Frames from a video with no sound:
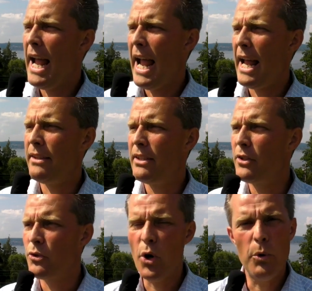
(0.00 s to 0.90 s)
And the
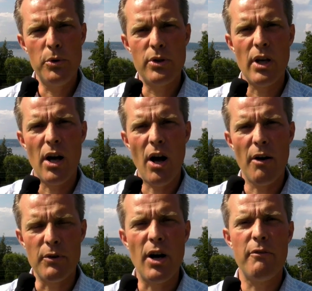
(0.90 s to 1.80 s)
growth
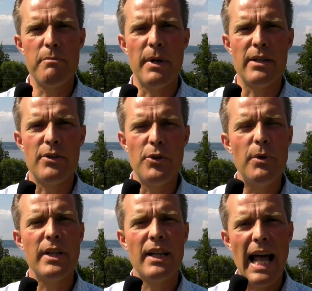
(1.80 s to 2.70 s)
of government
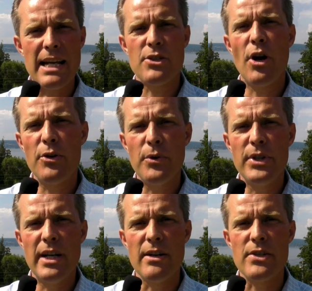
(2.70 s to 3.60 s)
during the last 100
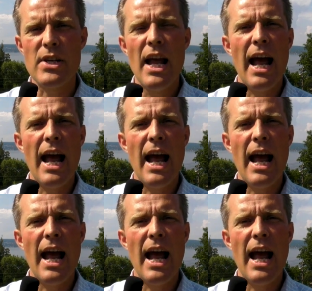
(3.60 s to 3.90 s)
years